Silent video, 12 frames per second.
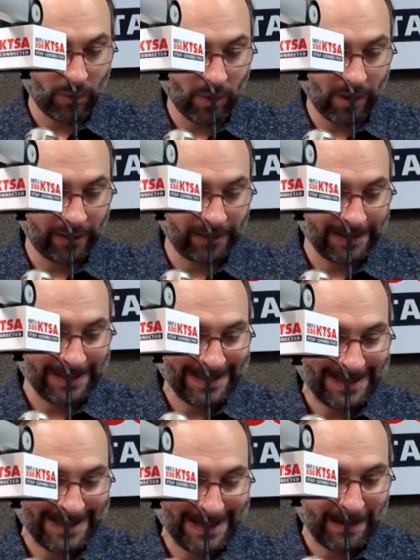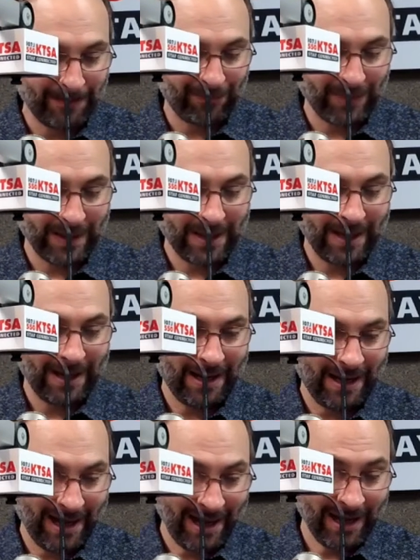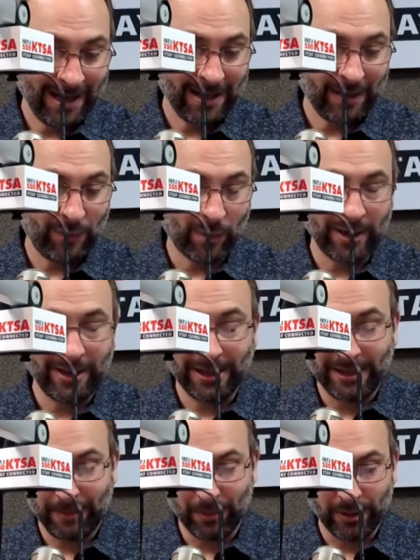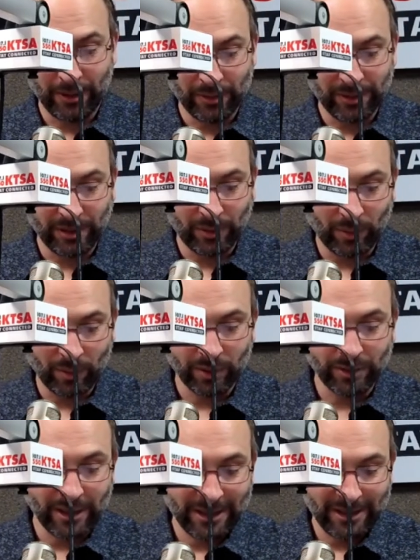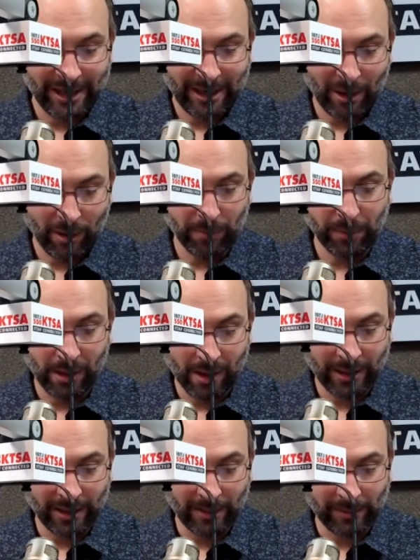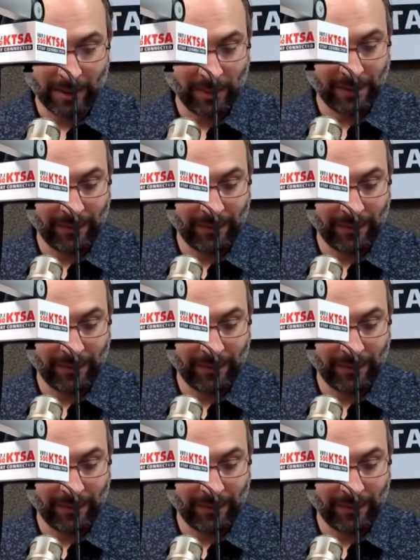you want. And if you want to dig deeper into essential oils, check out our blog and upcoming